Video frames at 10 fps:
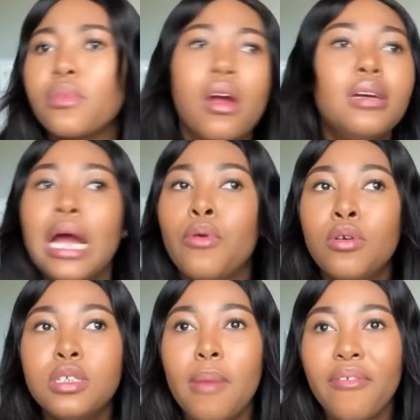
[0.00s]
I wrote
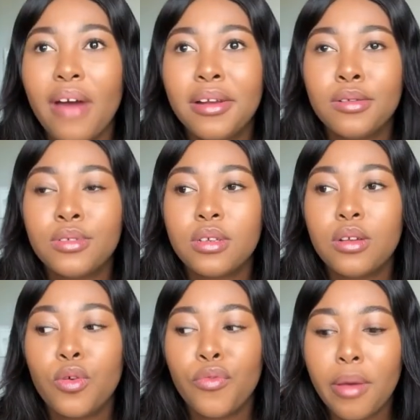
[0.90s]
my finals in
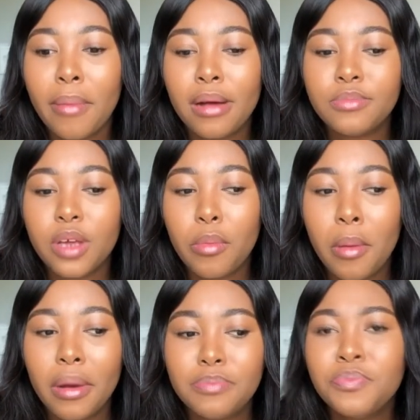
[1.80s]
November, I
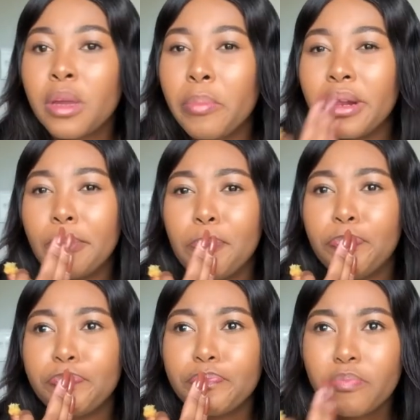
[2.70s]
remember. But
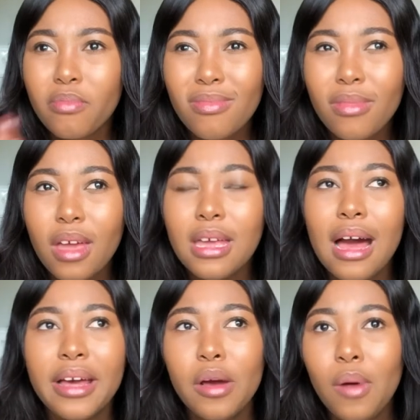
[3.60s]
yeah,
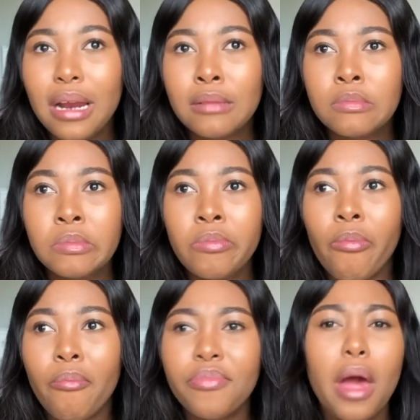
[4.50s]

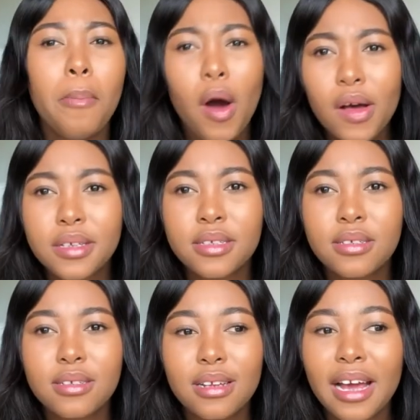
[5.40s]
I passed.
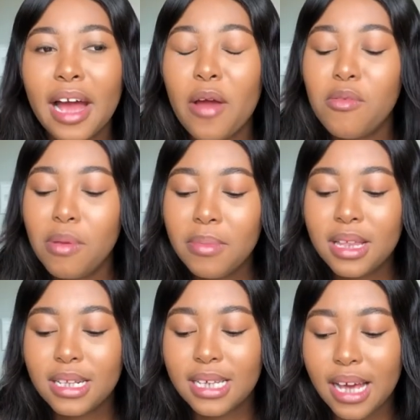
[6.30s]
Like, I remember the
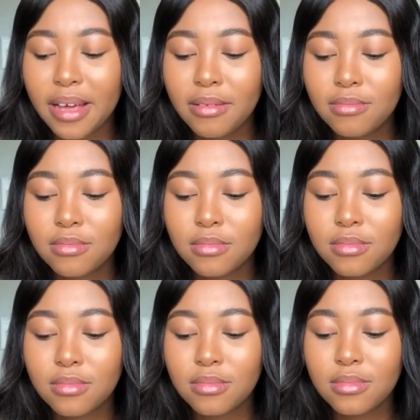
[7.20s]
day
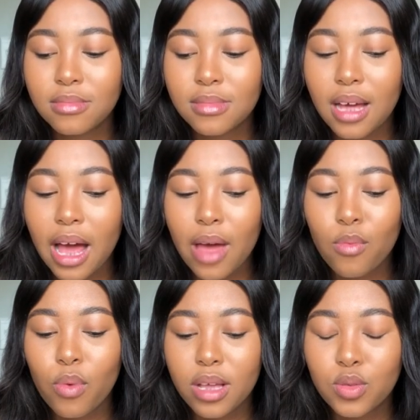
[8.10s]
I
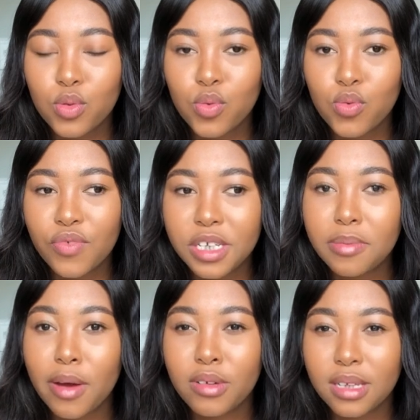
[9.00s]
went to fetch my
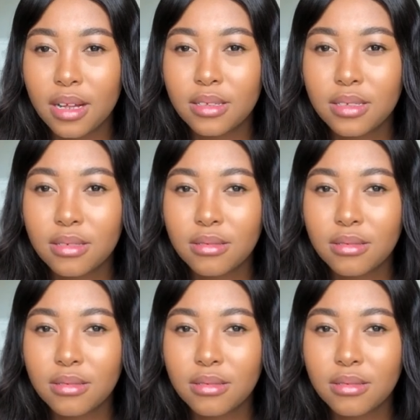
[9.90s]
results.